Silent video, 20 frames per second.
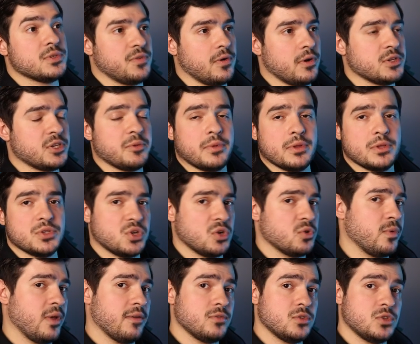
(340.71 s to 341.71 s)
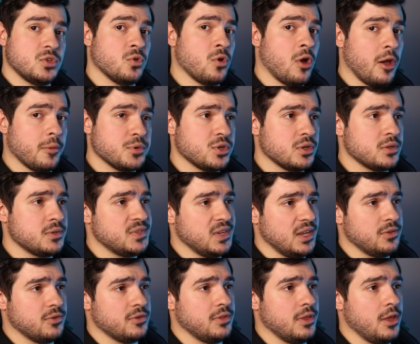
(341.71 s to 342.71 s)
as far as I'm concerned, we have two options,
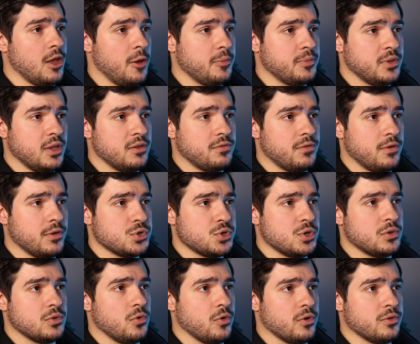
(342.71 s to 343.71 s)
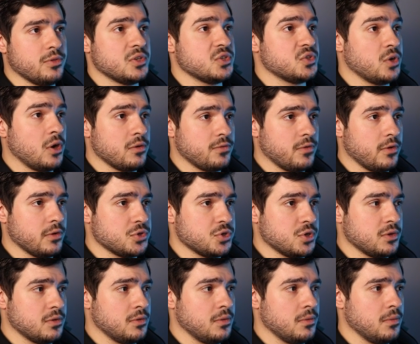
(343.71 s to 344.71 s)
either the update function or the start
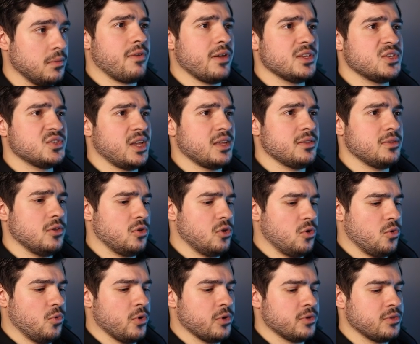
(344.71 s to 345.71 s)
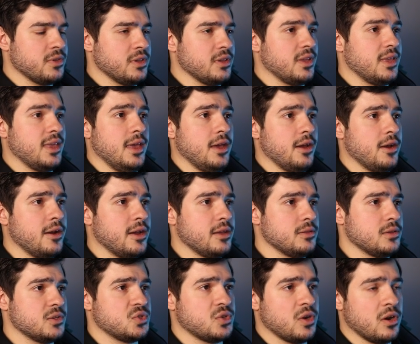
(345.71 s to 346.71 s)
function. If I set the coordinate here
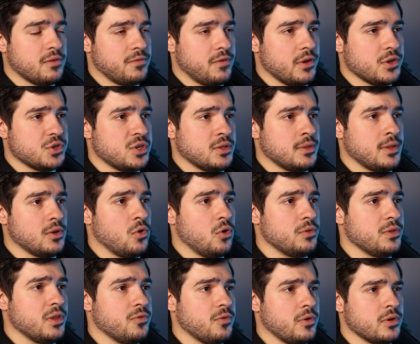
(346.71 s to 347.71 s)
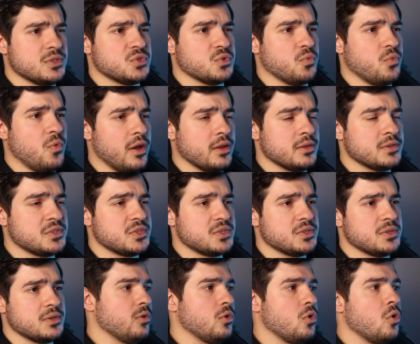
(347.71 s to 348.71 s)
in the start function that only runs
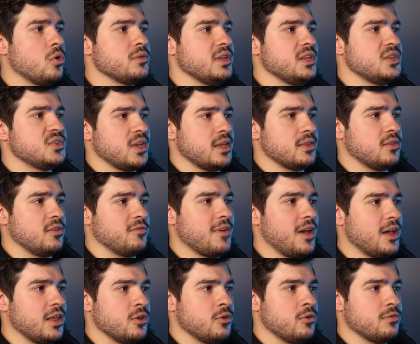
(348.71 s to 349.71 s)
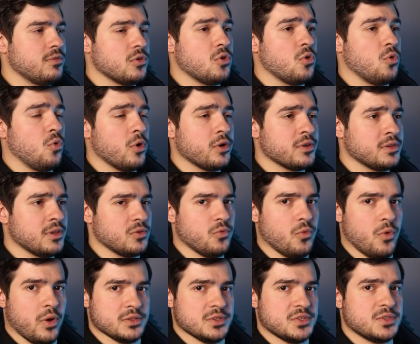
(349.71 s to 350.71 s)
once, we will only set the value of the coordinate
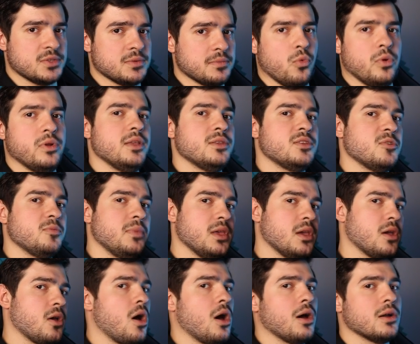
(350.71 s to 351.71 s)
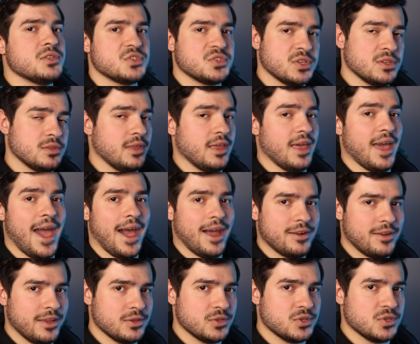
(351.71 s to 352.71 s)
once. We need to be constantly
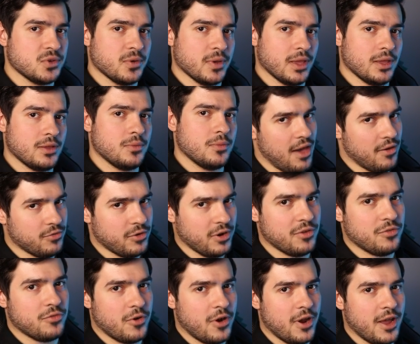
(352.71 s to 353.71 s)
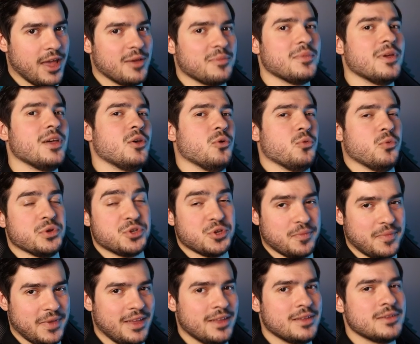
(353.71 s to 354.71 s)
adding to it every frame,
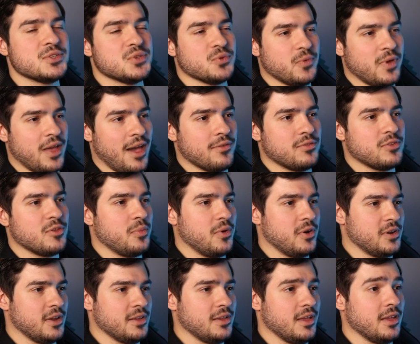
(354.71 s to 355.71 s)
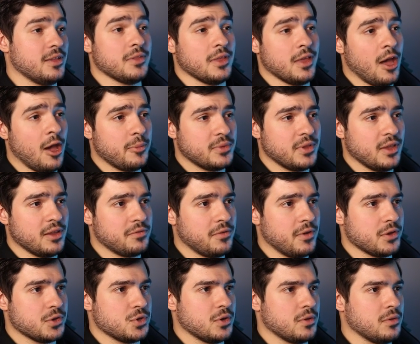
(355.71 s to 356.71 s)
which means we have to put it in the update
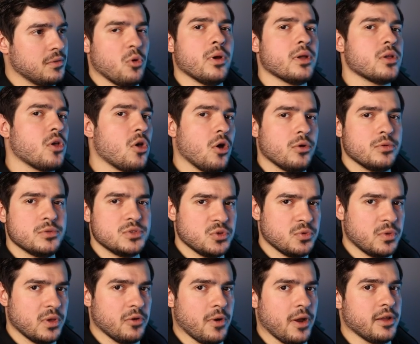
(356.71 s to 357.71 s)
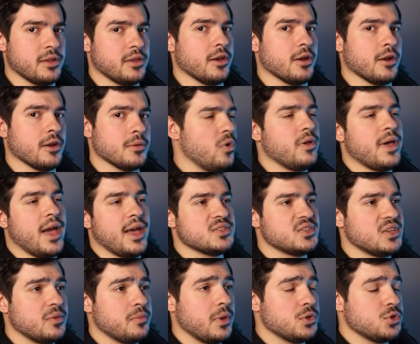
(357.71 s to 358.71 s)
function. But what code do we write here? Well,
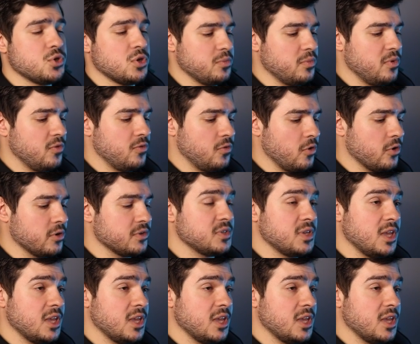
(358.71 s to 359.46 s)
as I mentioned before,